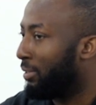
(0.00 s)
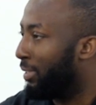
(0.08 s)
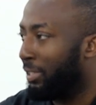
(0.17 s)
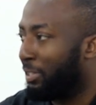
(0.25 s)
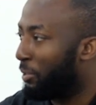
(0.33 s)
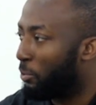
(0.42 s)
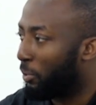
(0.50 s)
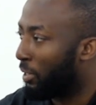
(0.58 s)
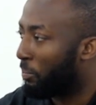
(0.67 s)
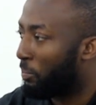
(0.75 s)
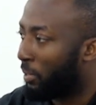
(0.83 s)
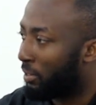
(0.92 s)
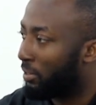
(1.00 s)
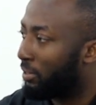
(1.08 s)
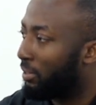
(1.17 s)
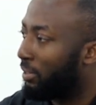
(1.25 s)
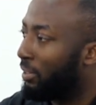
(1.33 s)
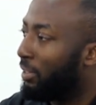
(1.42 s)
didn't go that path,
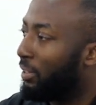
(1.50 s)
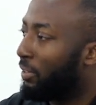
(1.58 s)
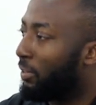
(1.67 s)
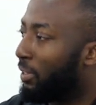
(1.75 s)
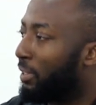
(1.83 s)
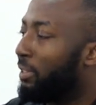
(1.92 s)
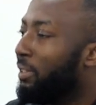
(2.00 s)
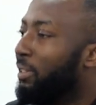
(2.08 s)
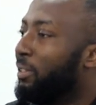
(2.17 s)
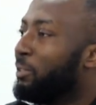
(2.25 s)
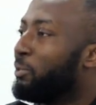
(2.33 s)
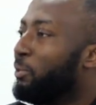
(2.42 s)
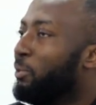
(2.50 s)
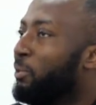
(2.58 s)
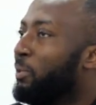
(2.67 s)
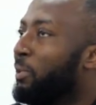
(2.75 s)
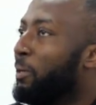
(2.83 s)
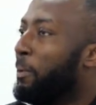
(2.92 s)
right?
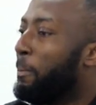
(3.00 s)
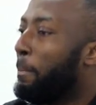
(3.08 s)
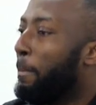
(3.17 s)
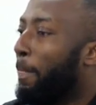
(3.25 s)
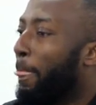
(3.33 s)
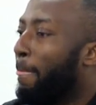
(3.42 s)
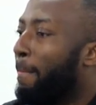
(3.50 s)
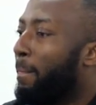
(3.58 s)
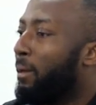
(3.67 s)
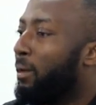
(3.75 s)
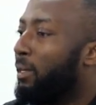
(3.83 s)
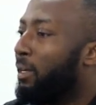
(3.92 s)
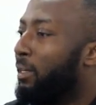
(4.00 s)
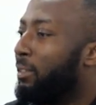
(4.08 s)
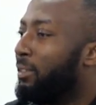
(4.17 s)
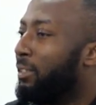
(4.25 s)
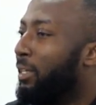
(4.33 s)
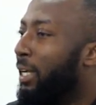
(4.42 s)
So
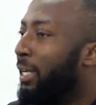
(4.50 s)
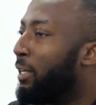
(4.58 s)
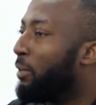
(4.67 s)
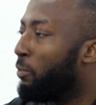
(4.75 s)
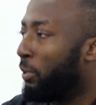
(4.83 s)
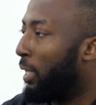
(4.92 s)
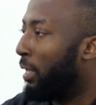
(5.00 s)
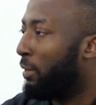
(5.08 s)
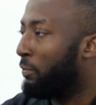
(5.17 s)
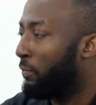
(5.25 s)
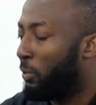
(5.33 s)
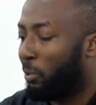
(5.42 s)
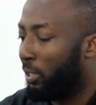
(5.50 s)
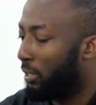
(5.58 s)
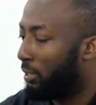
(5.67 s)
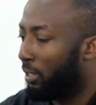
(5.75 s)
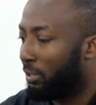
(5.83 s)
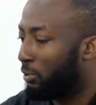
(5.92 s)
I have
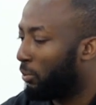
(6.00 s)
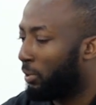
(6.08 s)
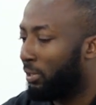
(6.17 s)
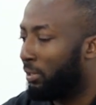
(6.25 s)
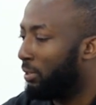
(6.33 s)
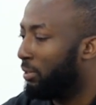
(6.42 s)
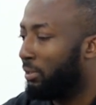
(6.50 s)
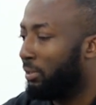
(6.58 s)
colleagues that studied